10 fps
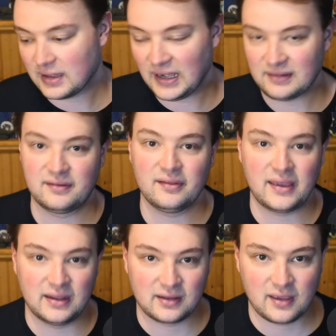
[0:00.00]

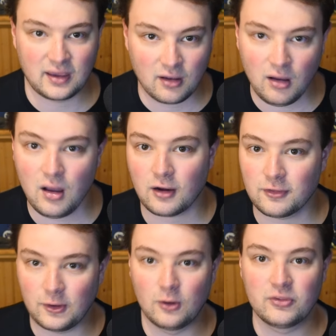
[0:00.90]
Godzilla and King Kong are
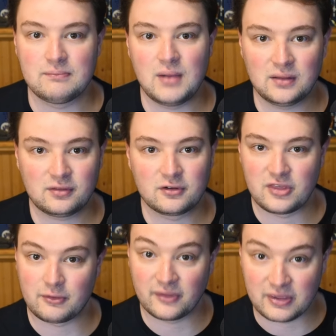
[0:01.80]
the only monsters
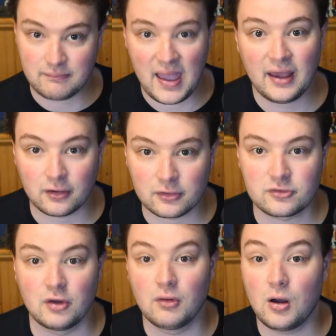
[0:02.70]
that really matter,
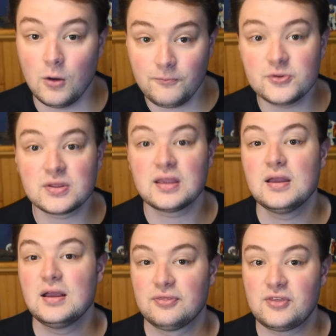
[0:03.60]
so hopefully
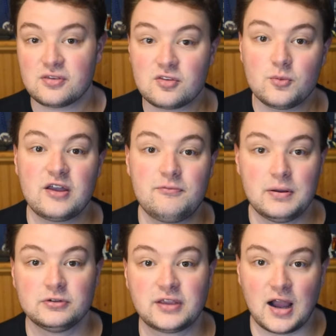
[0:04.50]
this is a way of
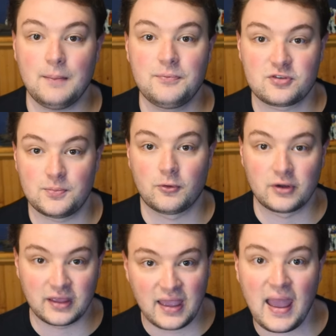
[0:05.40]
building up the
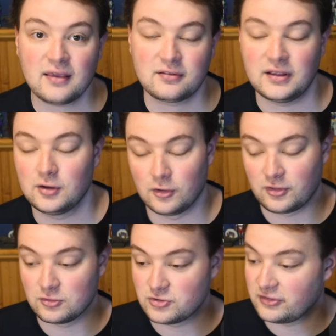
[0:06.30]
supporting cast and
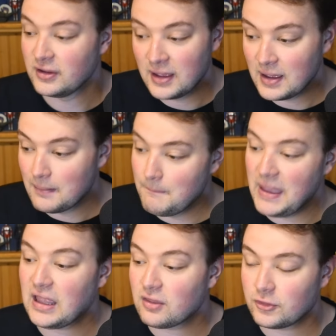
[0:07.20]
also just
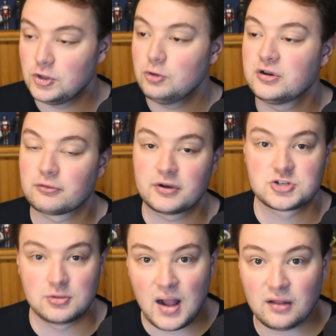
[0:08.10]
making the new and
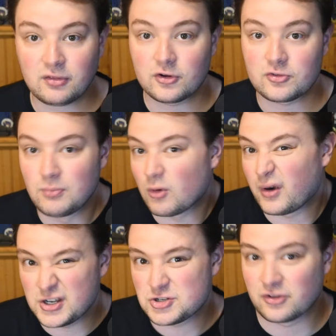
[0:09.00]
original monsters
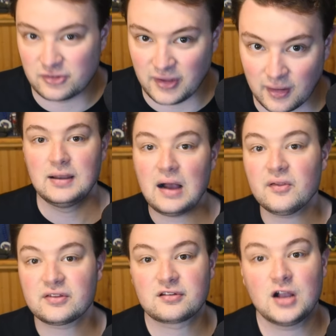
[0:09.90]
more interesting. Now
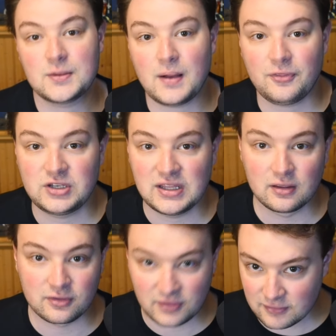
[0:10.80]
let's talk about the
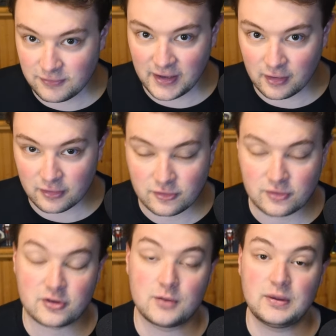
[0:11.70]
DLC fighters.
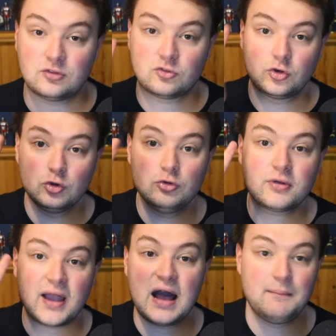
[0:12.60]
There's going to be two
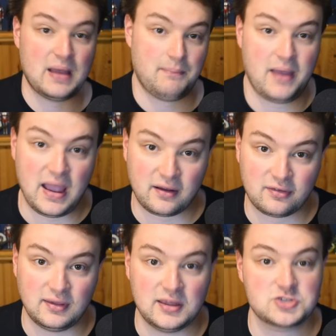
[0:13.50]
combat
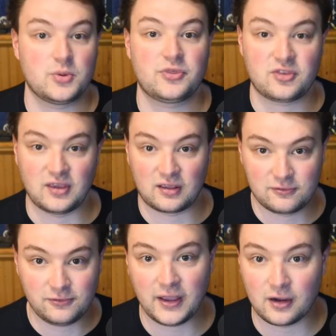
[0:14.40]
packs, each with six
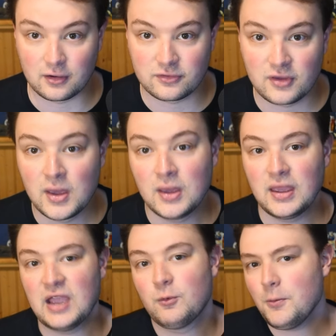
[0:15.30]
fighters.
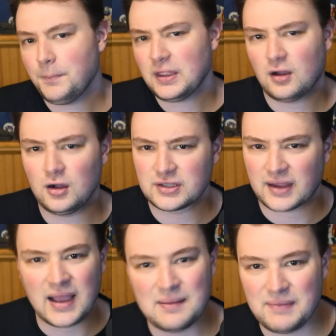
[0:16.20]
It won't be called a
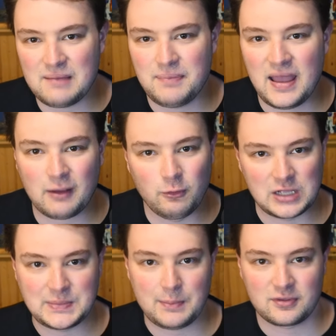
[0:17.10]
combat pack, we'll
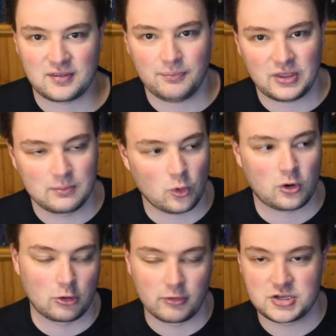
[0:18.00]
come up with something
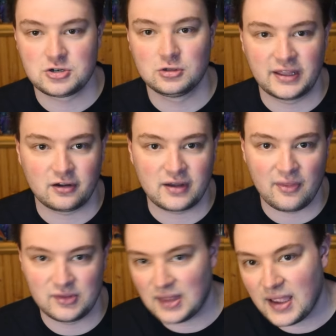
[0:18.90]
more original later
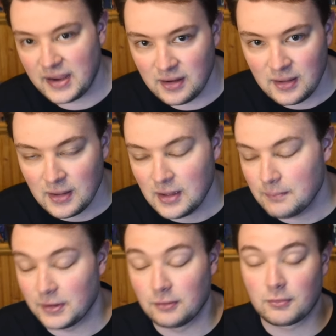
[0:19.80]
down the line,
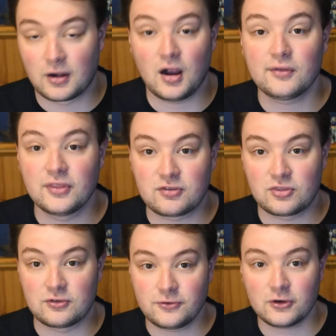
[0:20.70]
but regardless,
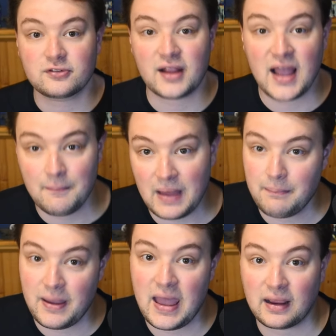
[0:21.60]
the first
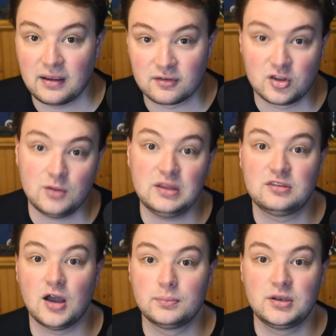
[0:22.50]
combat pack is going to be
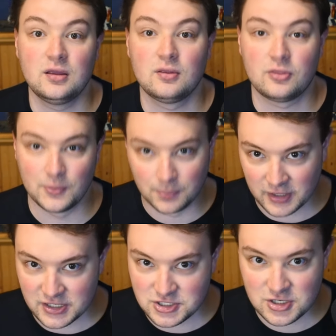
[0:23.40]
dubbed The
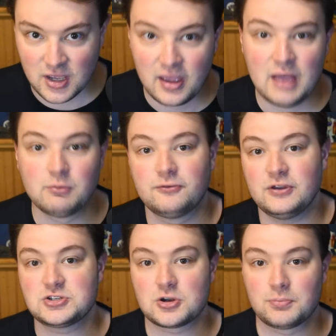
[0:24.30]
Breach, and will
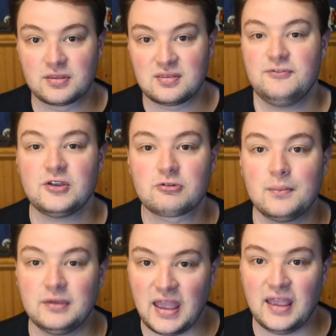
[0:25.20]
feature Pacific
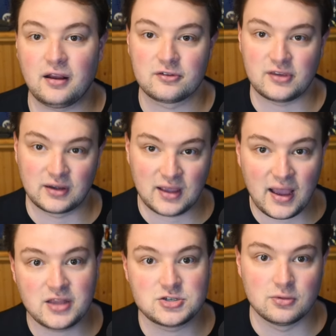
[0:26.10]
Rim Jaegers and
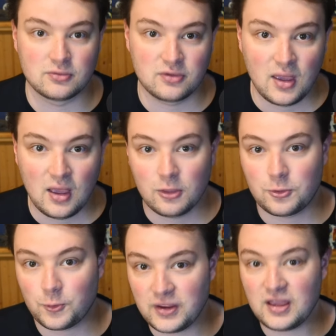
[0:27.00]
Kaijus,
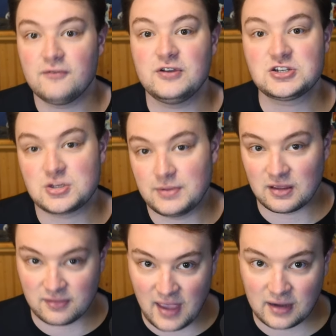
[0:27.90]
three of each to be
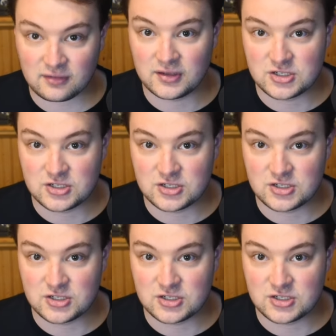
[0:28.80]
exact.